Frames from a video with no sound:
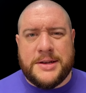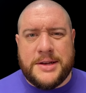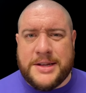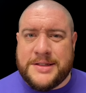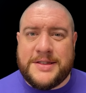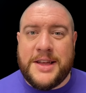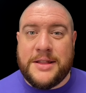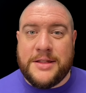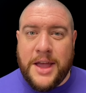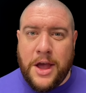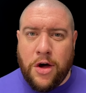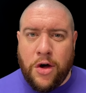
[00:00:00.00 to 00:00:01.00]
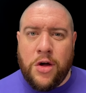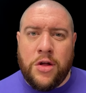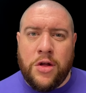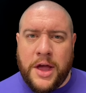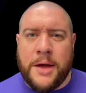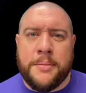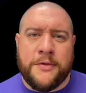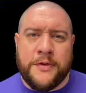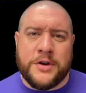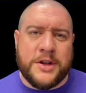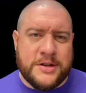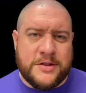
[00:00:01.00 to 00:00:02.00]
Instead, they all opt for
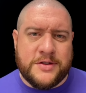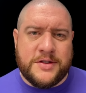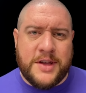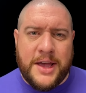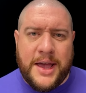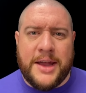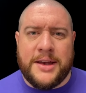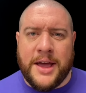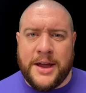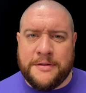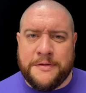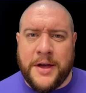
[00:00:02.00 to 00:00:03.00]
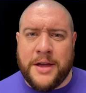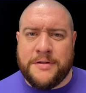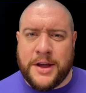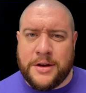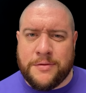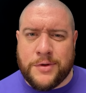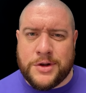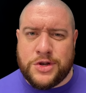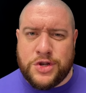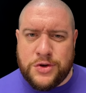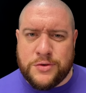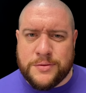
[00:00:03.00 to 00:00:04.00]
disks at 95-12.